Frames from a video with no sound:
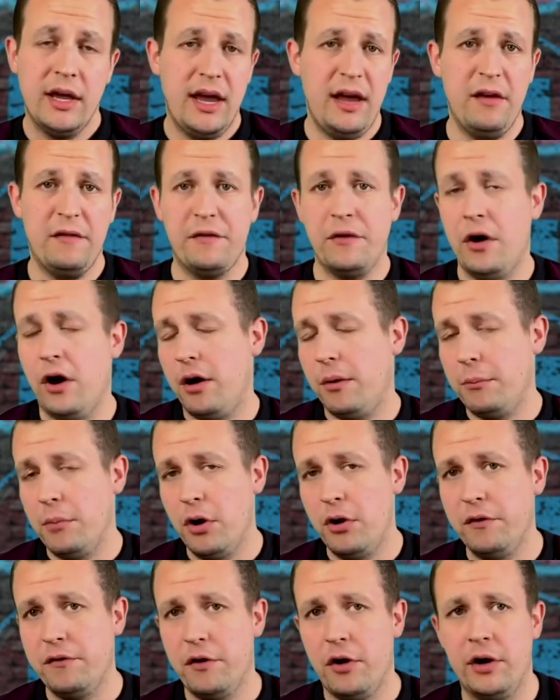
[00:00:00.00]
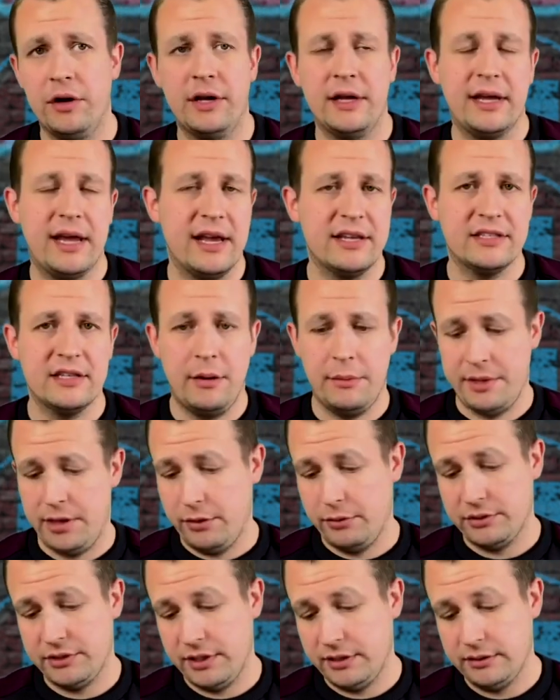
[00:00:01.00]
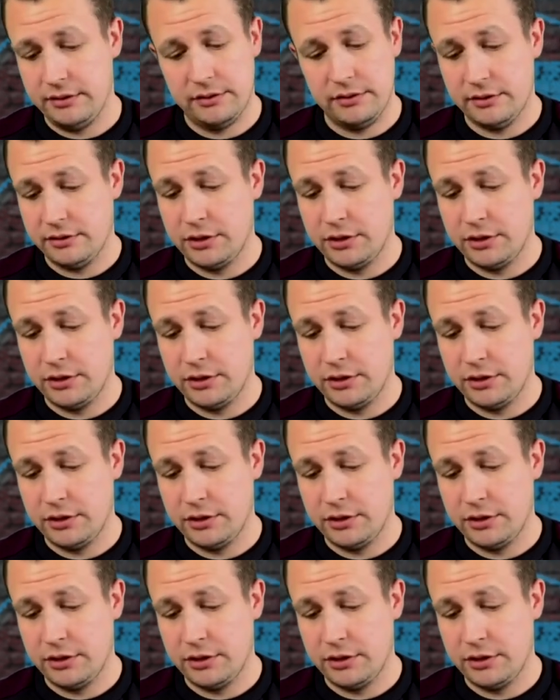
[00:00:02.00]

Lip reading: If not, move on and get someone else in.